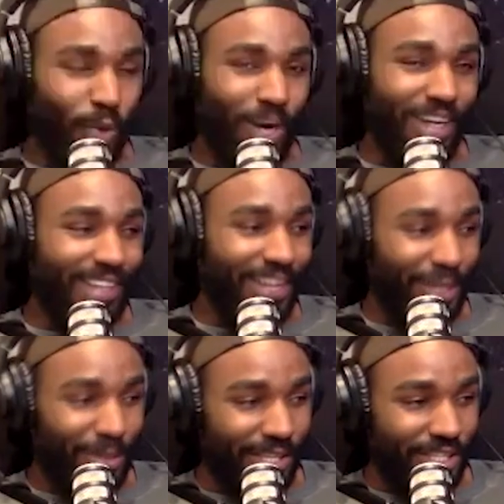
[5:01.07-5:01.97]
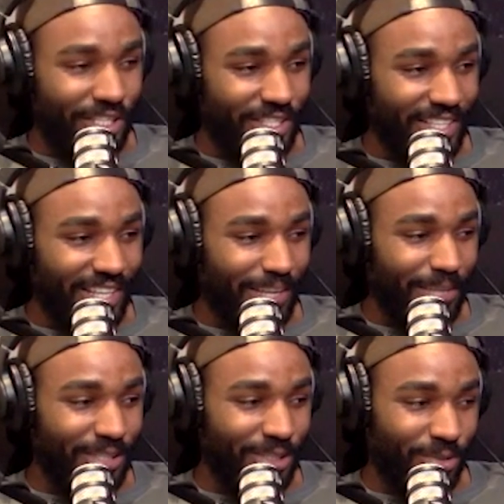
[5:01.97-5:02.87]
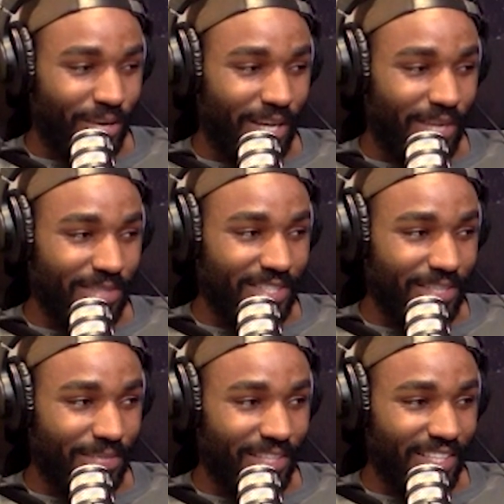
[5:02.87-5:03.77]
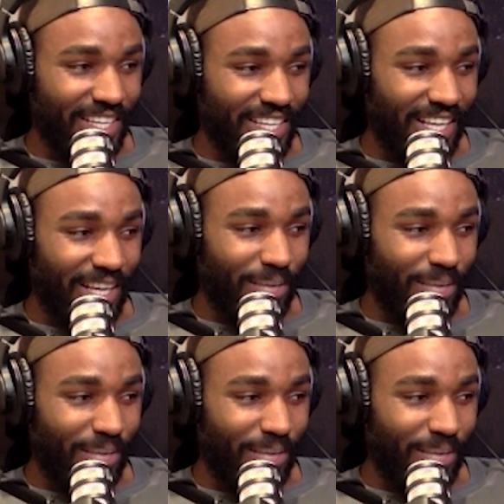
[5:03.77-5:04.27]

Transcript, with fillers: aren't in the know, Nigeria's got a bunch of tribes, different languages.